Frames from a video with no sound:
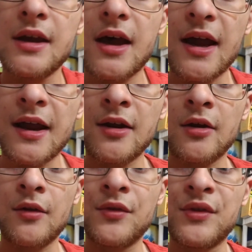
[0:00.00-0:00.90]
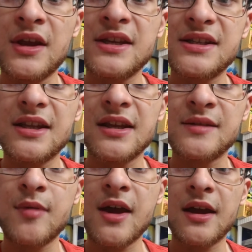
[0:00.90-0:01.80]
I got all these
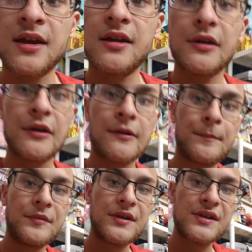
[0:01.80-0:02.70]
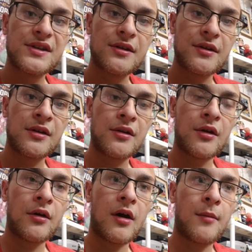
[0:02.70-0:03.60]
things back here, so, you
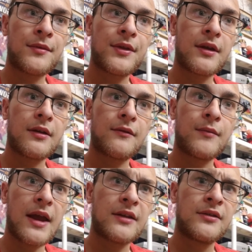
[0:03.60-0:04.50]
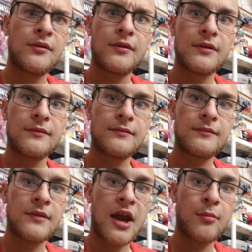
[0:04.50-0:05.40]
know, I was thinking of, like, doing
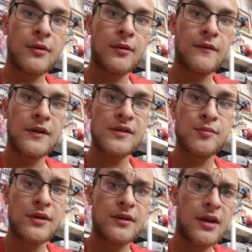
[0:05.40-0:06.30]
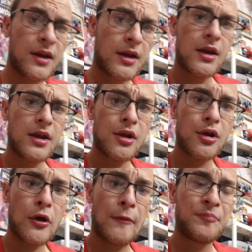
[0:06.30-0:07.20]
gaming reviews, but, you
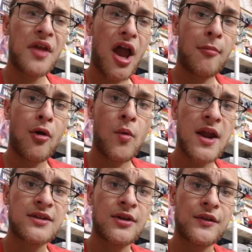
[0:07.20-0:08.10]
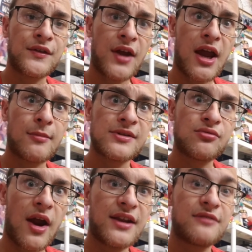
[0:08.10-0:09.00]
know, I'm gonna wait till the time is
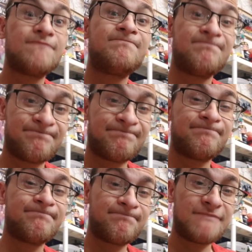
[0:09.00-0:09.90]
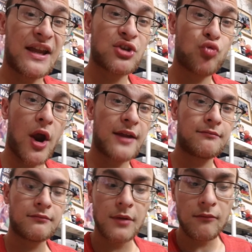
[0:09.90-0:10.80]
right. That's
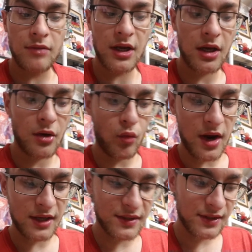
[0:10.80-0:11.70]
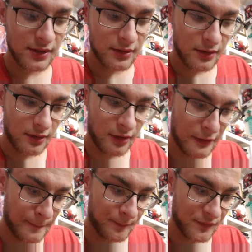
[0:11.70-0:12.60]
right. But anyways,
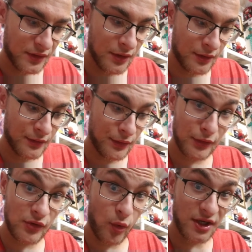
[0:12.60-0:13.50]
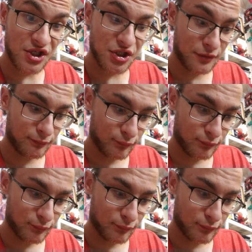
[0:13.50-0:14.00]
your third question,